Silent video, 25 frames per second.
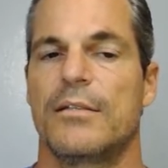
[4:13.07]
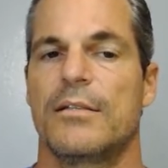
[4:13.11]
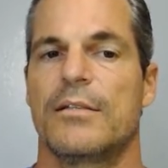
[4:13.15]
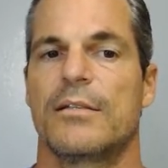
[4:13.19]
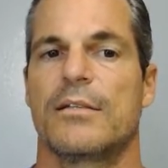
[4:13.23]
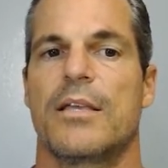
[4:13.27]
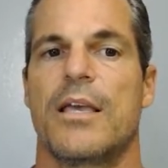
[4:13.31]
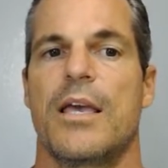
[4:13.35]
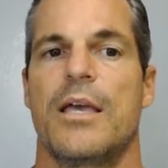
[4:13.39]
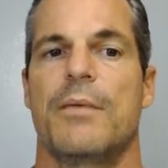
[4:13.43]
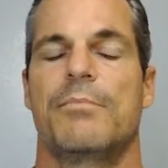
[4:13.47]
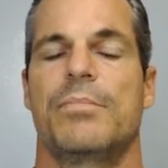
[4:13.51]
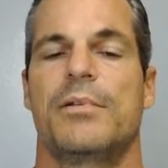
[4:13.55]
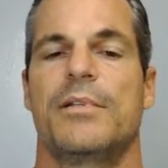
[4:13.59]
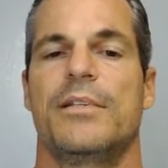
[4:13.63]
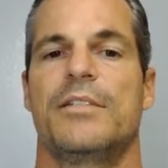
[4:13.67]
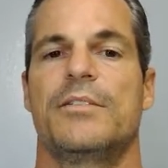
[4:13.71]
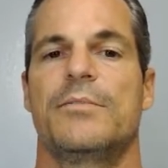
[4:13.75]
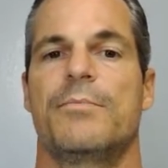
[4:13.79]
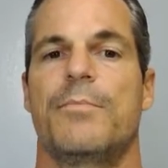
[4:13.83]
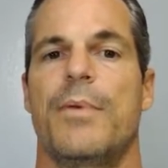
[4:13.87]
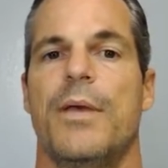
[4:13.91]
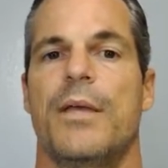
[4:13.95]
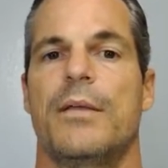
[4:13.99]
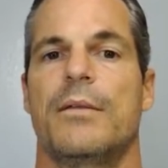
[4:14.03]
Okay, please
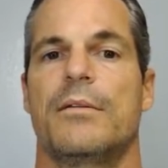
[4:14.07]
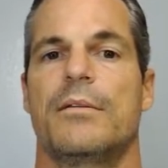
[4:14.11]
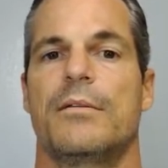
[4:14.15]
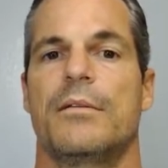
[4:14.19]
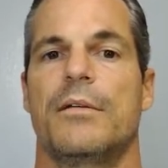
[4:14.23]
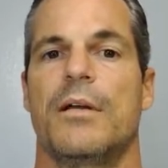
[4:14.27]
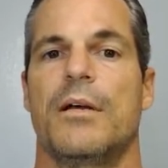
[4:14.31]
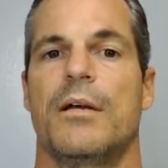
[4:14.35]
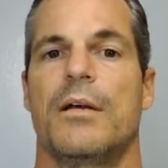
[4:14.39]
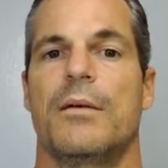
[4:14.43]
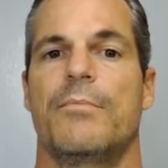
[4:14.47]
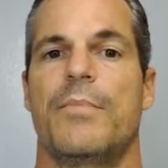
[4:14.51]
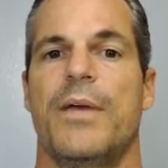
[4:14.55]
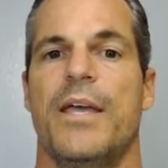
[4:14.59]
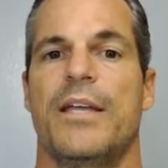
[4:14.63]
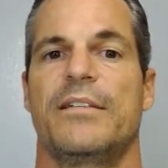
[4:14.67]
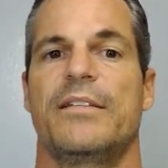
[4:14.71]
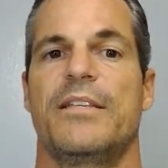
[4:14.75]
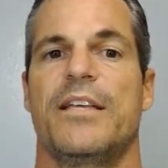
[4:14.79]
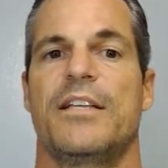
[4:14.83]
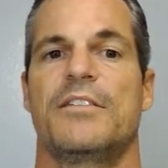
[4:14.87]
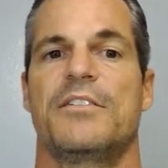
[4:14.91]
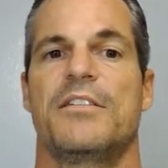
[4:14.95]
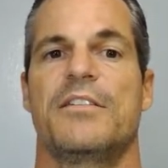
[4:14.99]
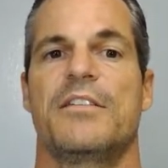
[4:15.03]
pay, uh, pay
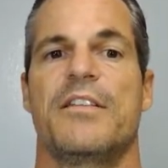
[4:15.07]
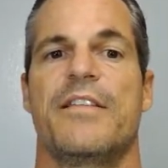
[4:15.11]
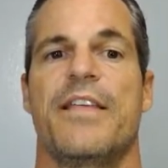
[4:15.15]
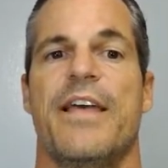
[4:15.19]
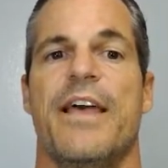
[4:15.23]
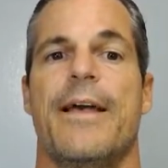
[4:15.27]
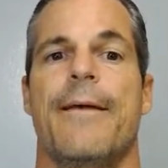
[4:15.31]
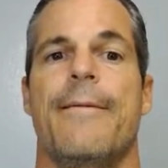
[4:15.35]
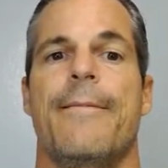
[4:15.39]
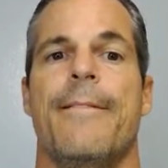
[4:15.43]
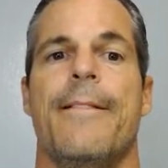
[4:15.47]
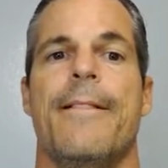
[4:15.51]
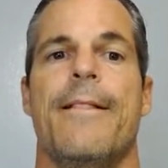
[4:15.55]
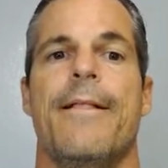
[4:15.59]
attention to that.